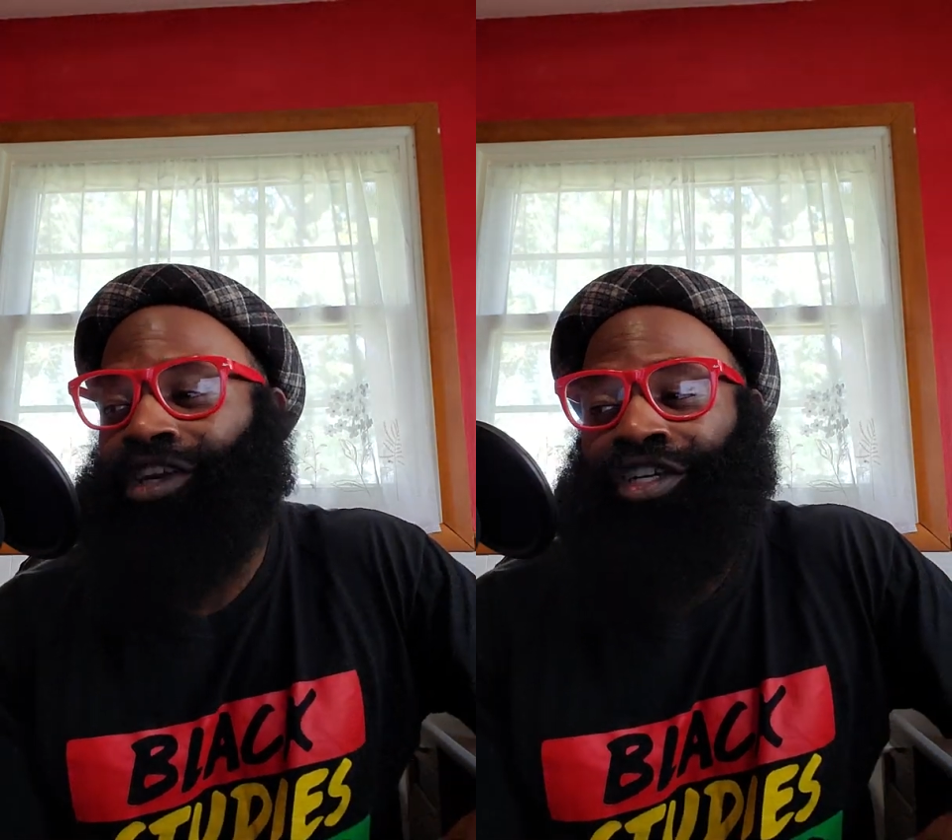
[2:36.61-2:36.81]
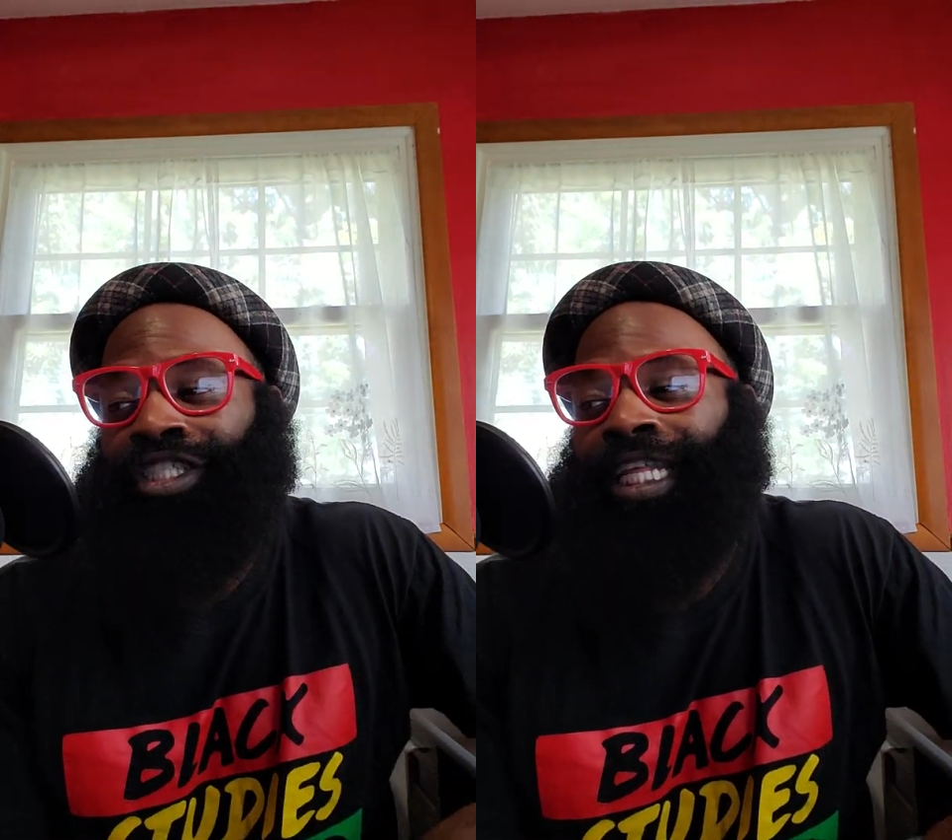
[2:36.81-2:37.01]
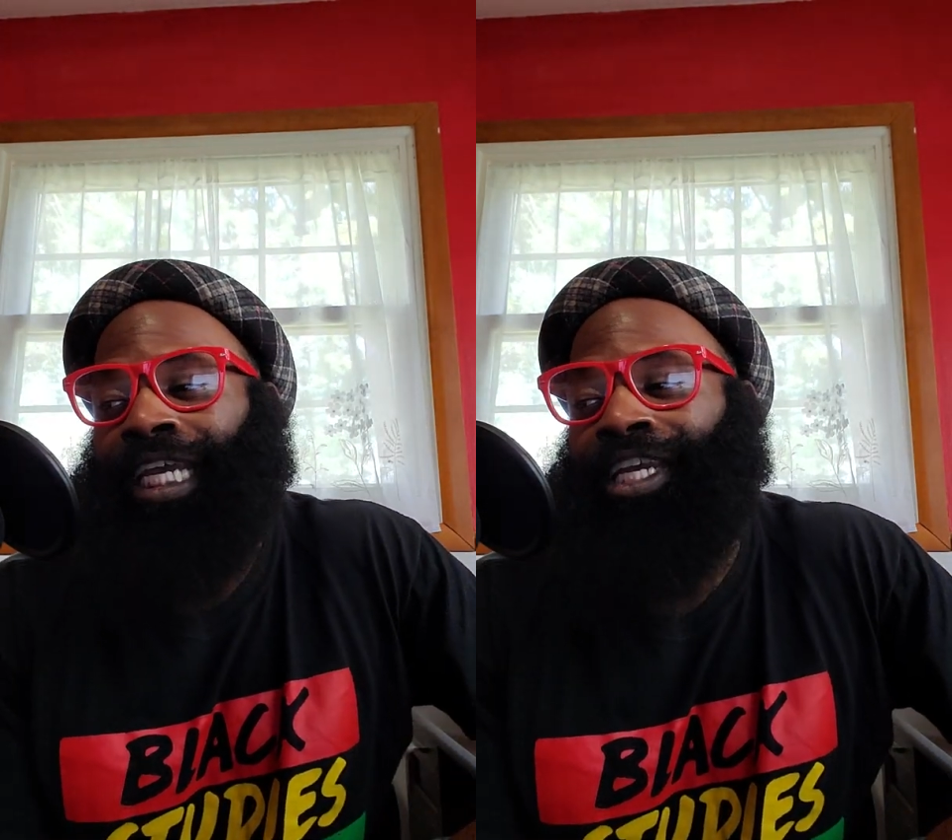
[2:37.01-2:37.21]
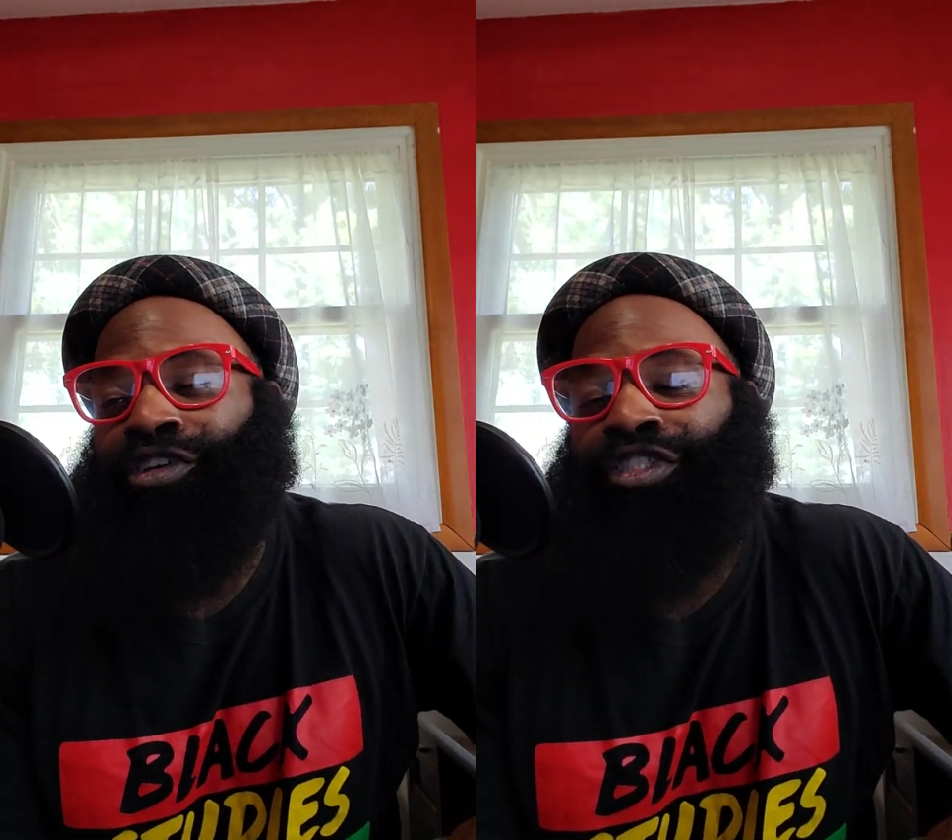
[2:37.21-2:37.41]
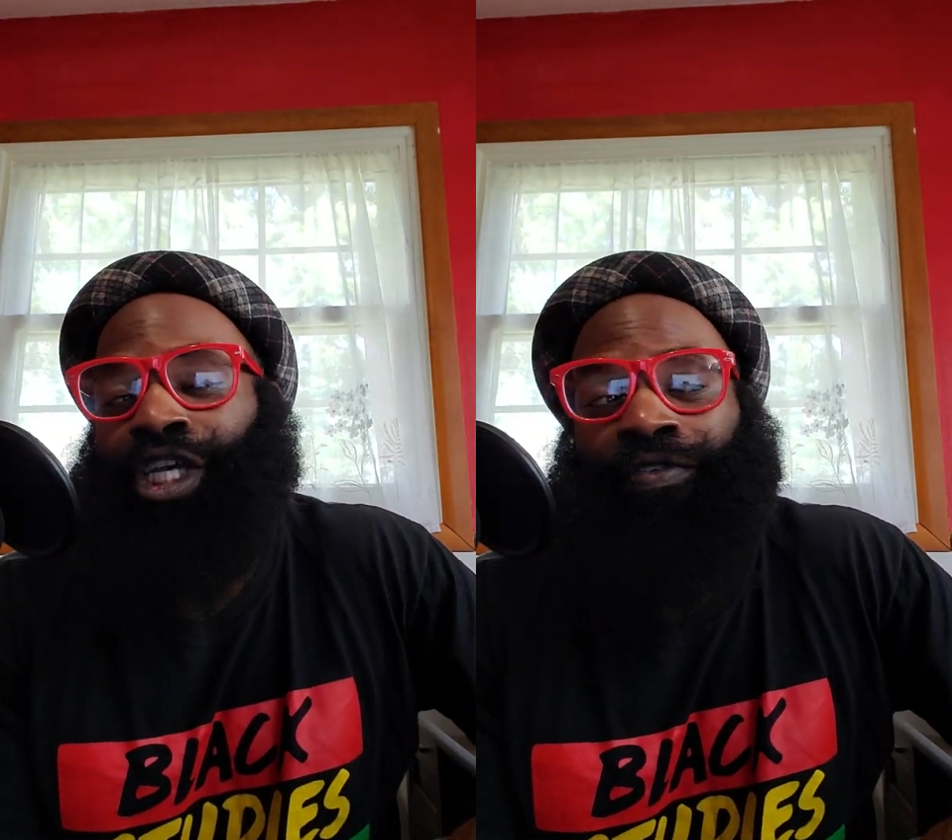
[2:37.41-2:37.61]
You're just thinking to
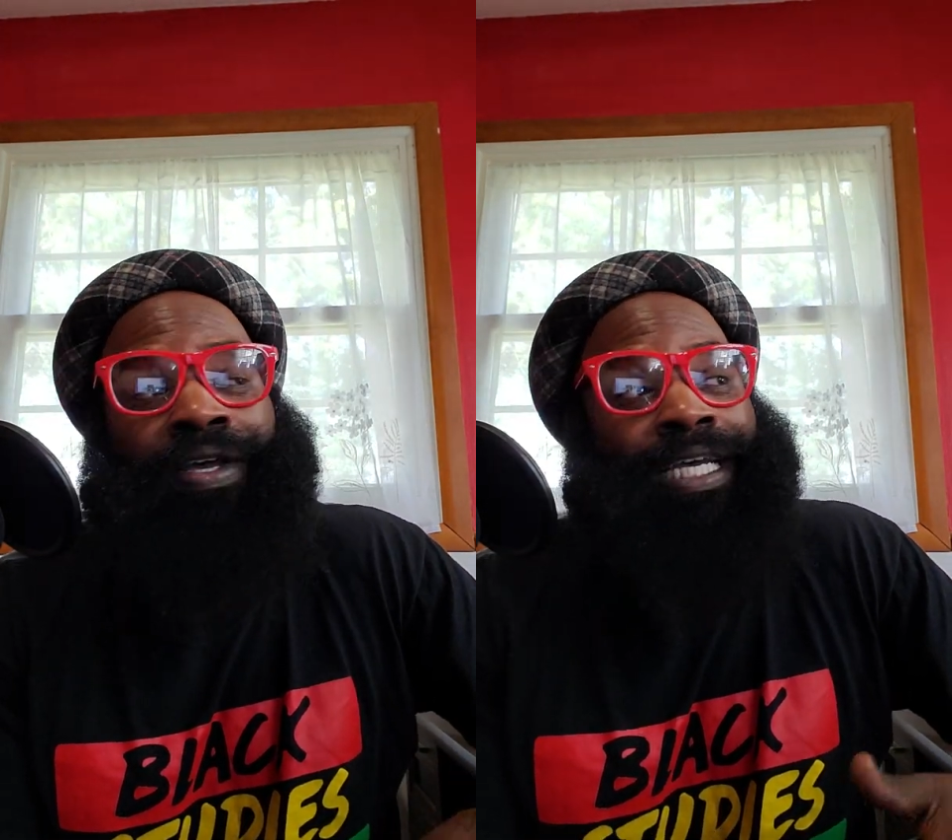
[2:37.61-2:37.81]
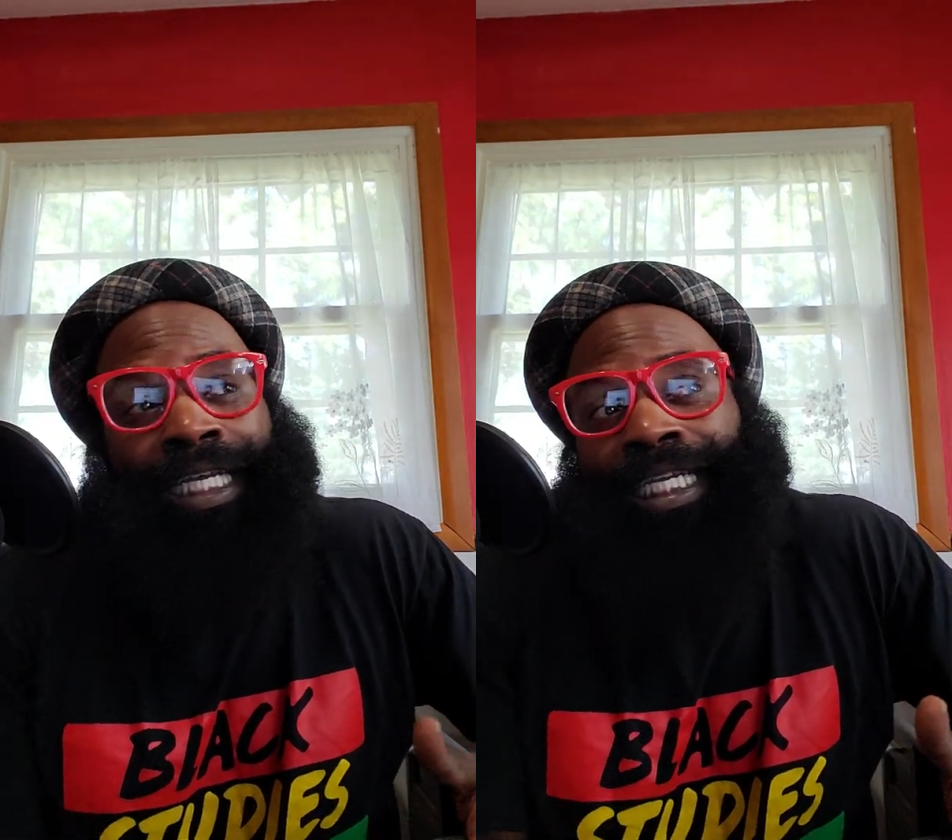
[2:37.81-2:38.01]
yourself,